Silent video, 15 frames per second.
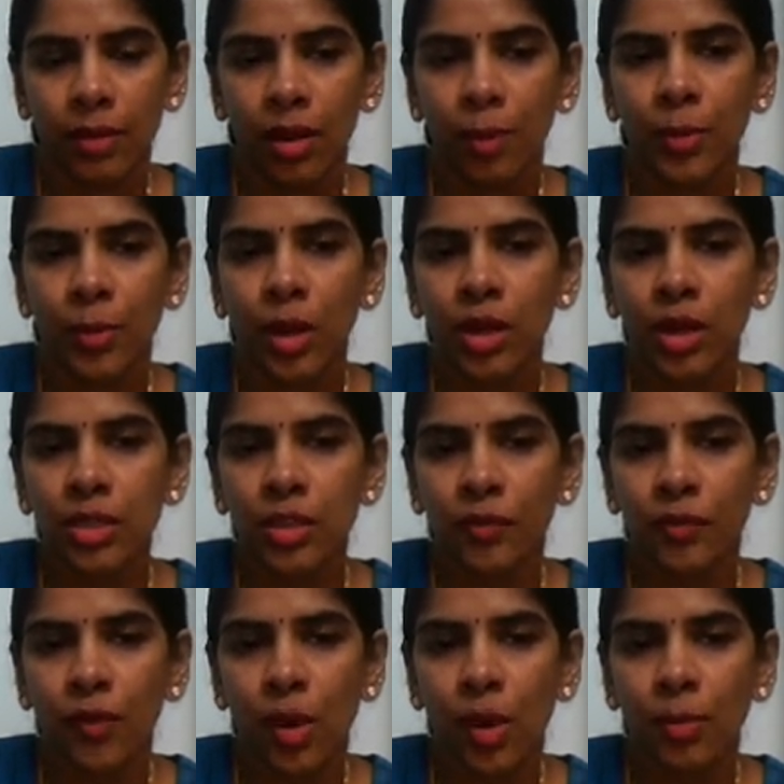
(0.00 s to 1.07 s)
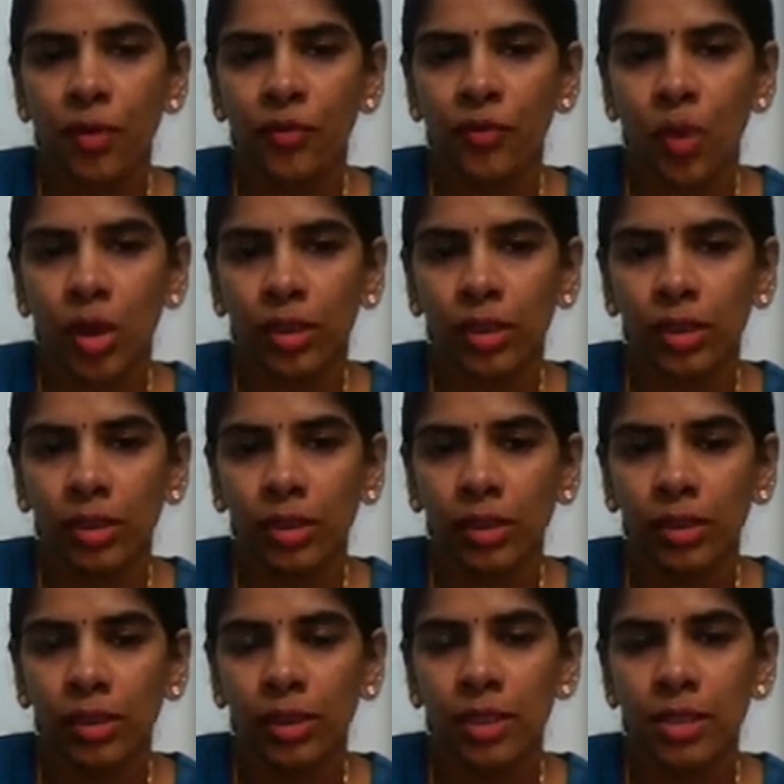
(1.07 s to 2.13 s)
Purest form of water
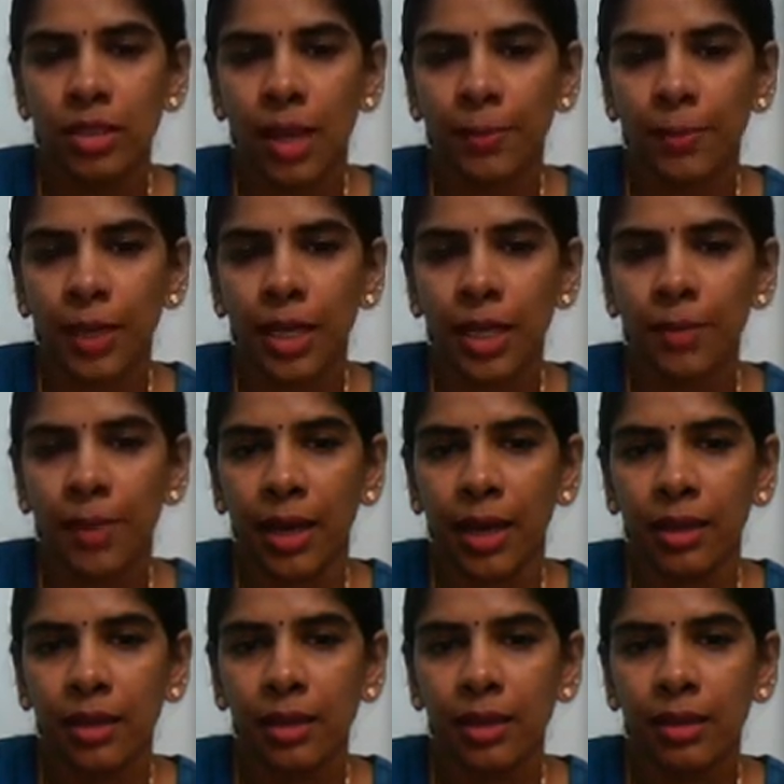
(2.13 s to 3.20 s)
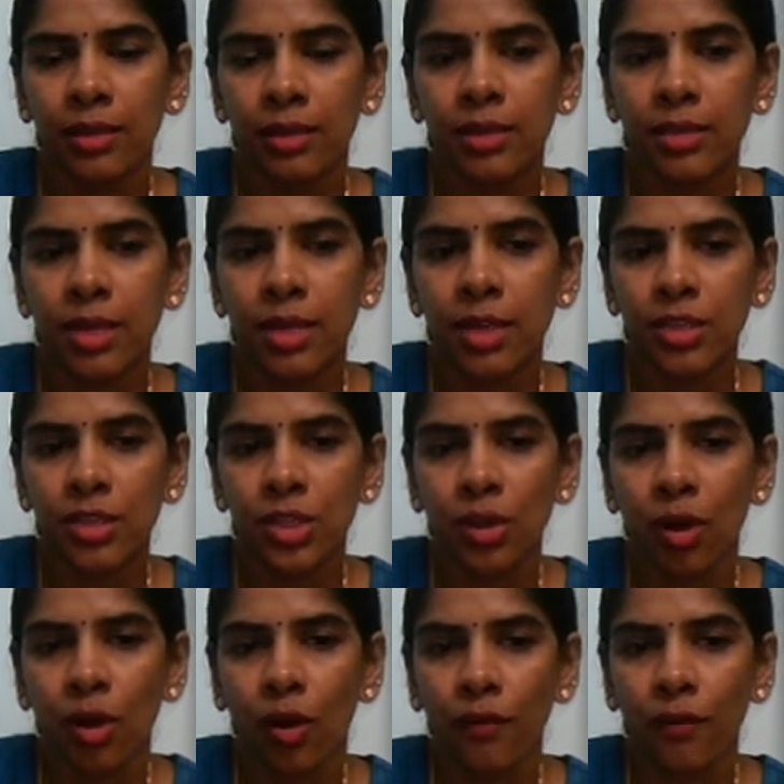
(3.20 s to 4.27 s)
is obtained by distillation
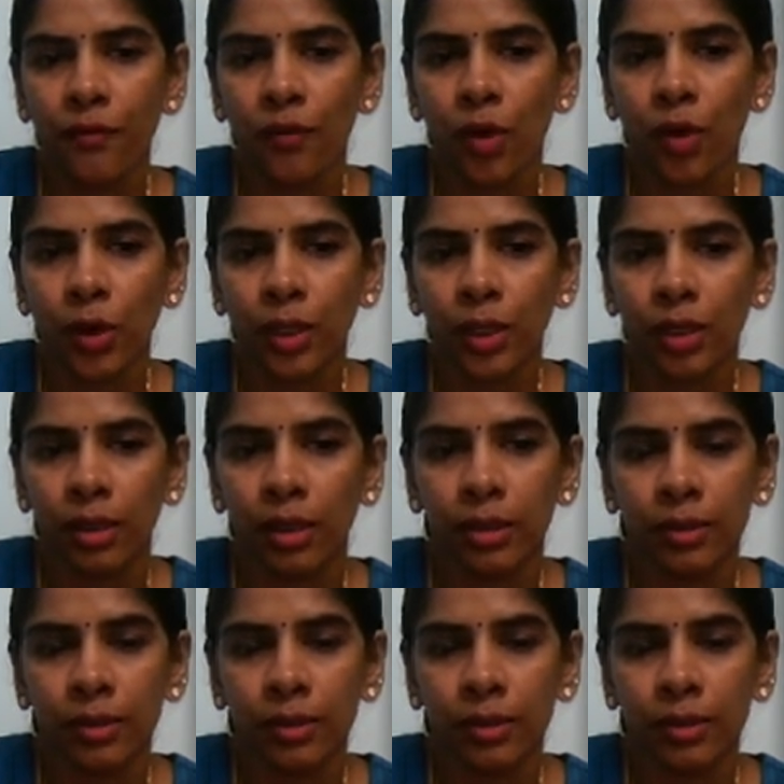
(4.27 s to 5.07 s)
of water.